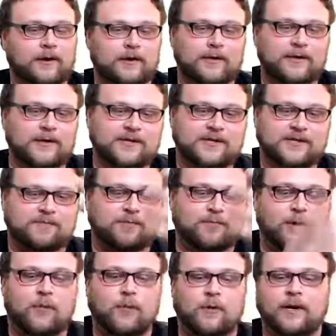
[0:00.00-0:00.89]
You know, they just
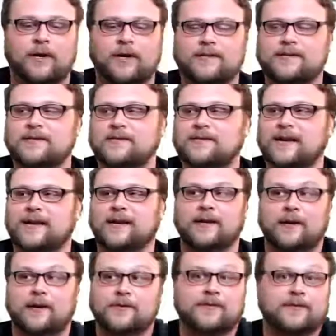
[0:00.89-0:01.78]
sprung one on us a
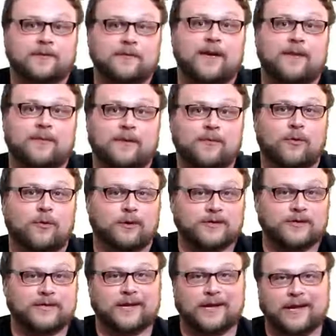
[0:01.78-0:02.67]
second ago, so there may be
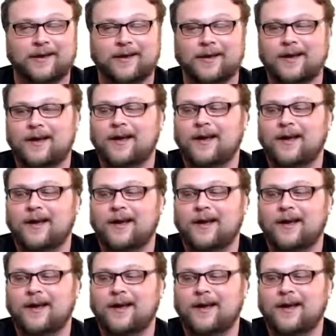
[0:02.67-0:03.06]
more today.